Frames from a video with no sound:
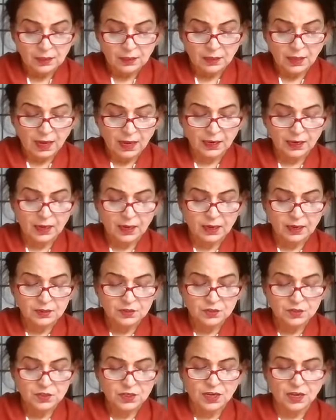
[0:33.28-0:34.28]
Tara,
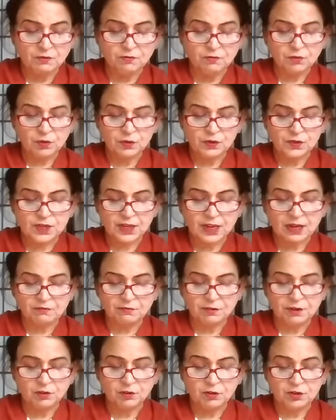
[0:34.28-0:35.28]
save
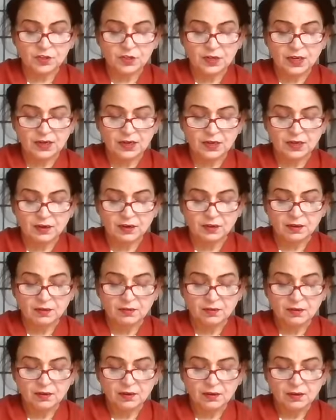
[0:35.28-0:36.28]
yourself and your son.
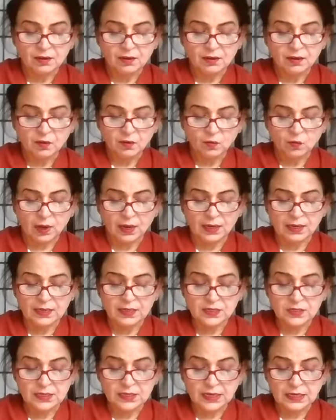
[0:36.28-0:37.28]
Wali
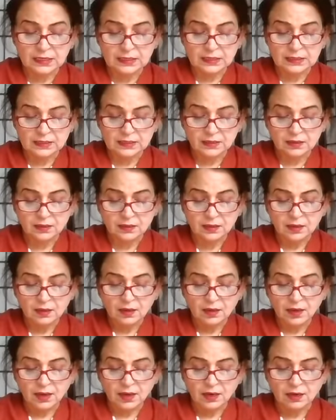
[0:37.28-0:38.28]
is killed,
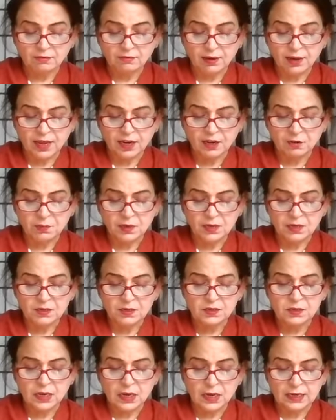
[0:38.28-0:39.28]
and our
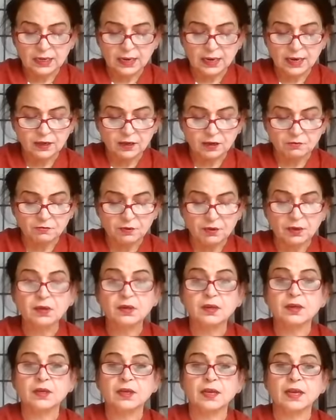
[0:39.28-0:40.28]
enemies are at our
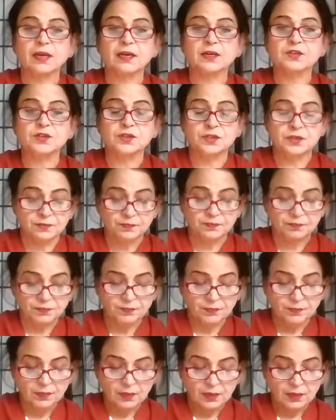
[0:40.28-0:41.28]
gates.
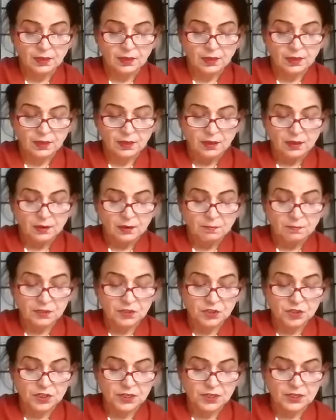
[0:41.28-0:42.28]

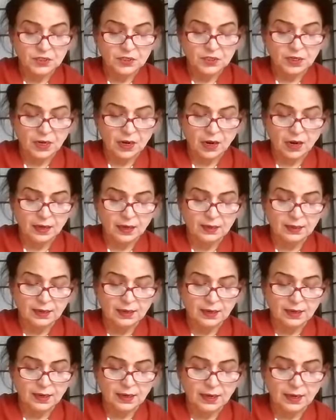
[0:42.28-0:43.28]
But she snarled
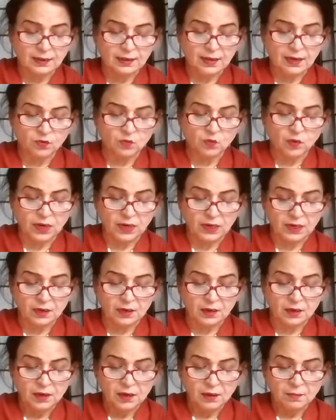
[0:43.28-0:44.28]
at that
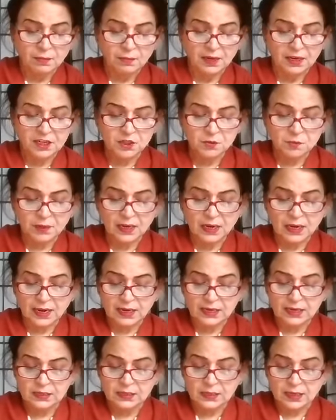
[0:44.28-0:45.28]
warner, My husband
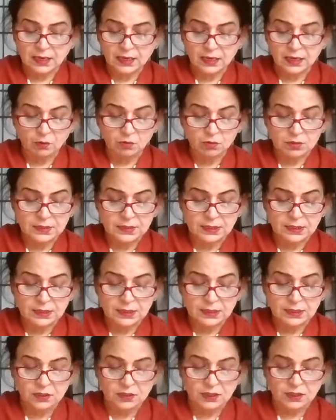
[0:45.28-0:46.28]
lies dying outside
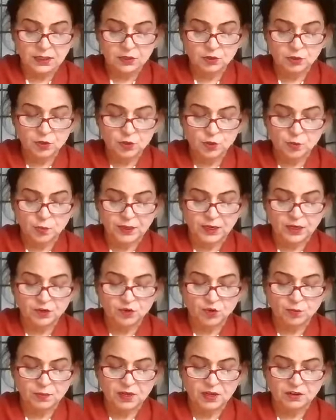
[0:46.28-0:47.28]
the city, and you speak
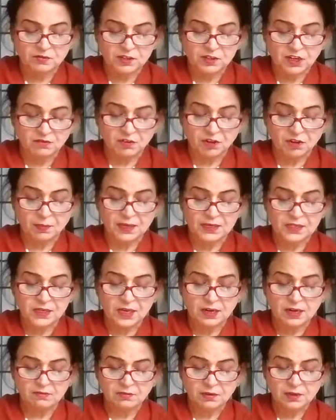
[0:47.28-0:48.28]
to me of saving
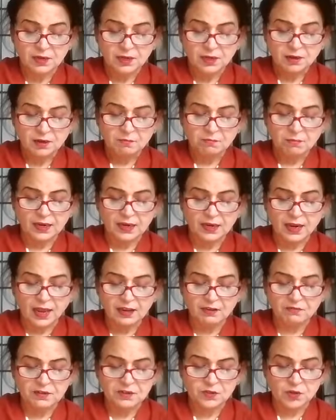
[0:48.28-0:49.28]
myself? My
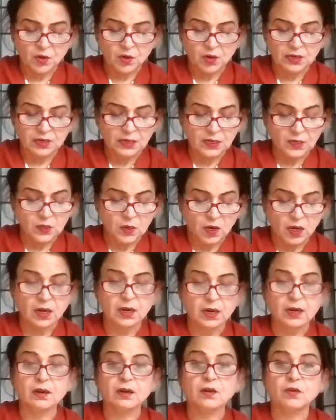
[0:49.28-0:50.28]
life has already
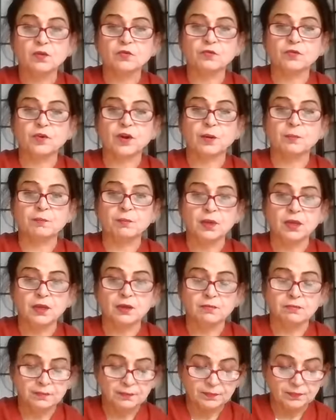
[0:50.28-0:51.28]
gone from
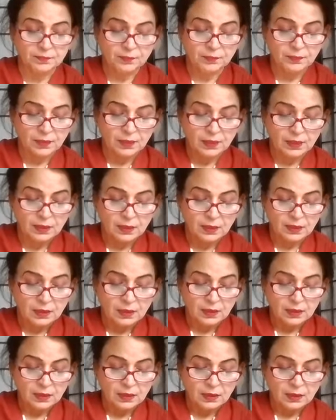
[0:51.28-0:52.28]
me.
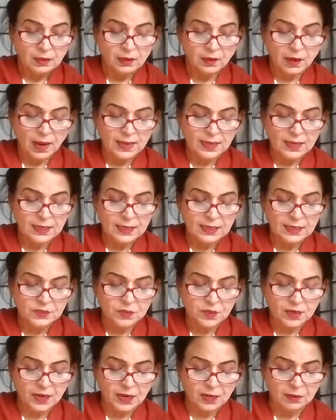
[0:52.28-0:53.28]
Crying
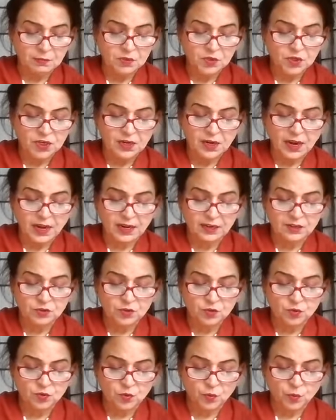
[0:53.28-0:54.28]
his name, she ran
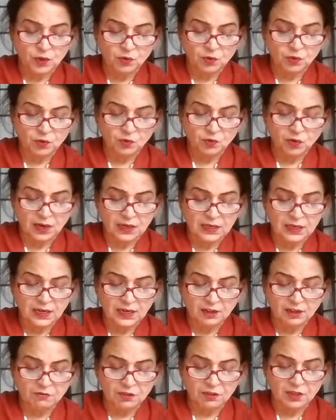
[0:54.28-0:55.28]
to where Wali lay
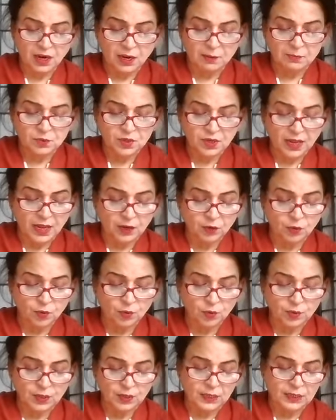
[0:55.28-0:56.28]
with Ram's arrow
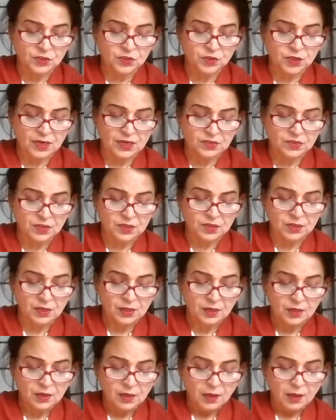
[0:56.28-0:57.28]
in his chest.
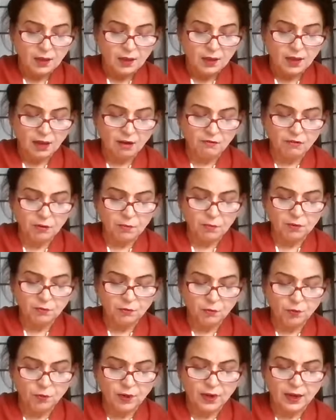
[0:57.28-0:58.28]
Never
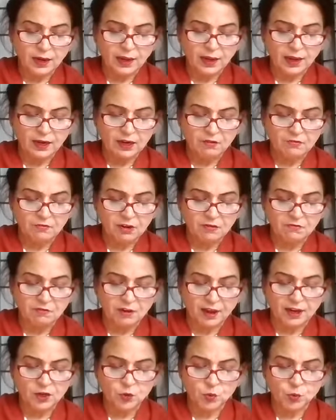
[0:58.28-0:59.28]
before had anyone
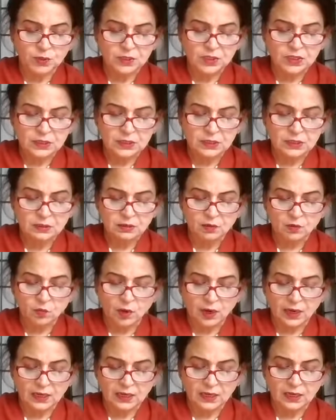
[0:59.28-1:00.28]
vanquished
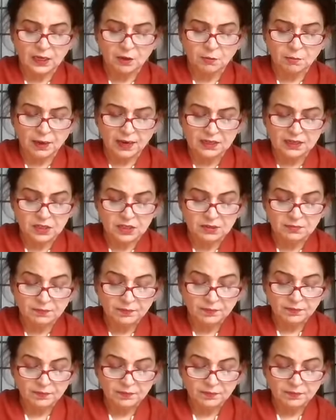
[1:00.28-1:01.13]
Wali in battle.